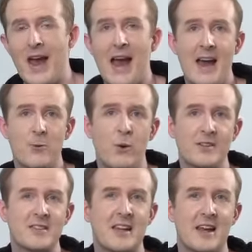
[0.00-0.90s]
And
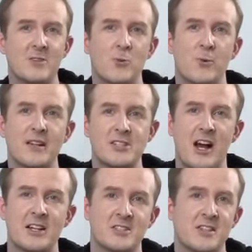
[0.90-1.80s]
once again, to
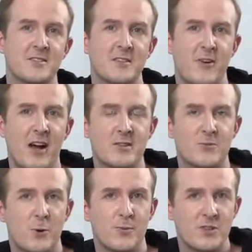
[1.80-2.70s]
recharge this device
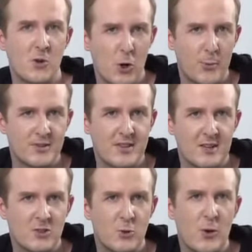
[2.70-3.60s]
from
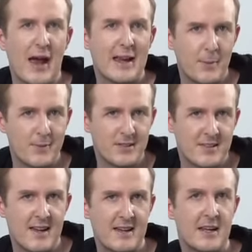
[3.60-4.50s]
0% to 80%,